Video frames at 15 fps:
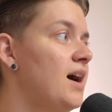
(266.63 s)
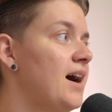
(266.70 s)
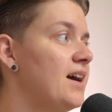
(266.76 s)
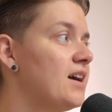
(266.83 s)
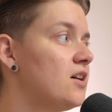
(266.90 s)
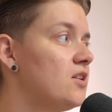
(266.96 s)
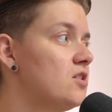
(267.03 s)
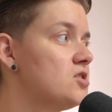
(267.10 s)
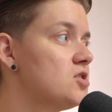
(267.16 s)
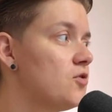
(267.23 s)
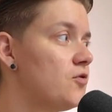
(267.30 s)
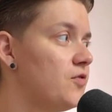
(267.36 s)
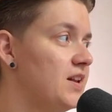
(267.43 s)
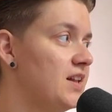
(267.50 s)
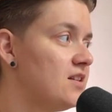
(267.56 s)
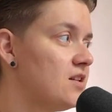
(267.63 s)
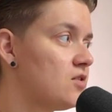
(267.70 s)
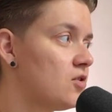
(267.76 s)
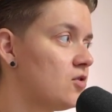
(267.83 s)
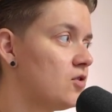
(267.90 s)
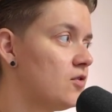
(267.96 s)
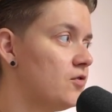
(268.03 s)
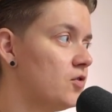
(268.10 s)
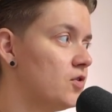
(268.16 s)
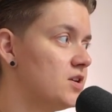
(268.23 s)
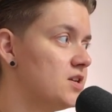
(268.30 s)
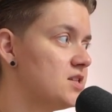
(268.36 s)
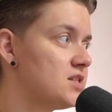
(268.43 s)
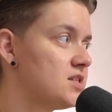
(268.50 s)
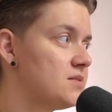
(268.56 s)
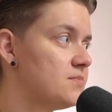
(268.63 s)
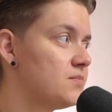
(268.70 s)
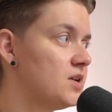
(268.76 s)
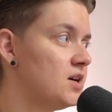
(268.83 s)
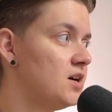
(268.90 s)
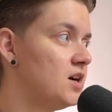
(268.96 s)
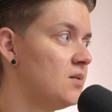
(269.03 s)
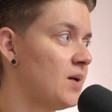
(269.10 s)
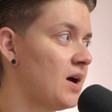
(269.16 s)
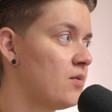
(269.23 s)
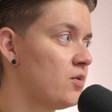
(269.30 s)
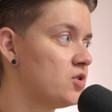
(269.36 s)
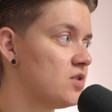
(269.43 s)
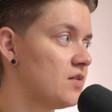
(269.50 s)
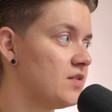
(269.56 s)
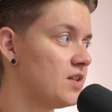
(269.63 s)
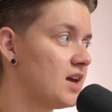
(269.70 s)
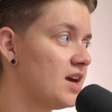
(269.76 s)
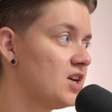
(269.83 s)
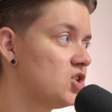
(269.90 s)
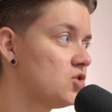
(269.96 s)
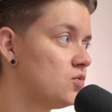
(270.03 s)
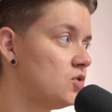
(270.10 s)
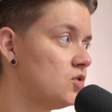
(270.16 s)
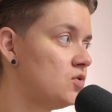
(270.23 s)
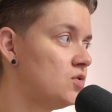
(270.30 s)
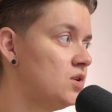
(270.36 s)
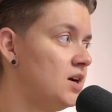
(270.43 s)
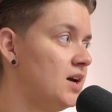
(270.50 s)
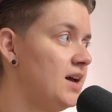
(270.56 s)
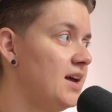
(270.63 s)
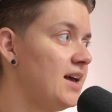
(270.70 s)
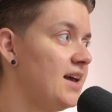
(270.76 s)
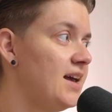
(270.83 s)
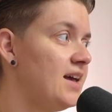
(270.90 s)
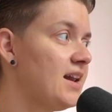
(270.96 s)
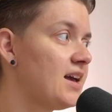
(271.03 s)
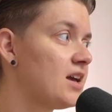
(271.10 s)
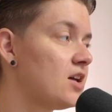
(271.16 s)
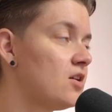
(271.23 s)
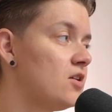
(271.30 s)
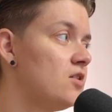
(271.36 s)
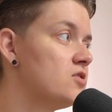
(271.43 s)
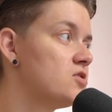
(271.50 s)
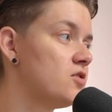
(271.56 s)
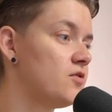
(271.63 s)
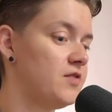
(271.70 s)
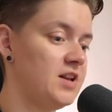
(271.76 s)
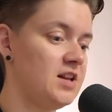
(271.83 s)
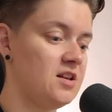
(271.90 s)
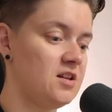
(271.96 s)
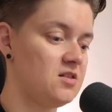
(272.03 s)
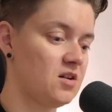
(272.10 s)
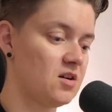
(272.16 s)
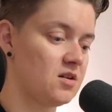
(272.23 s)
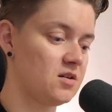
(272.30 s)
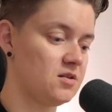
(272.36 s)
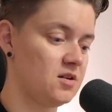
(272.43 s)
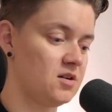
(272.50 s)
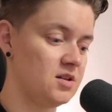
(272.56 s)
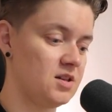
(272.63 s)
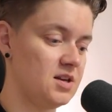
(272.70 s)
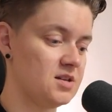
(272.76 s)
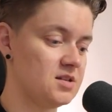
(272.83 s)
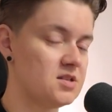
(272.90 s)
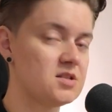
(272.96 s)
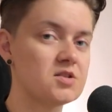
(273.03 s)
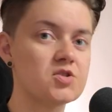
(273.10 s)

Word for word: I can also fill in the tone of voice. I want to have it casual, and I can also fill in the target audience.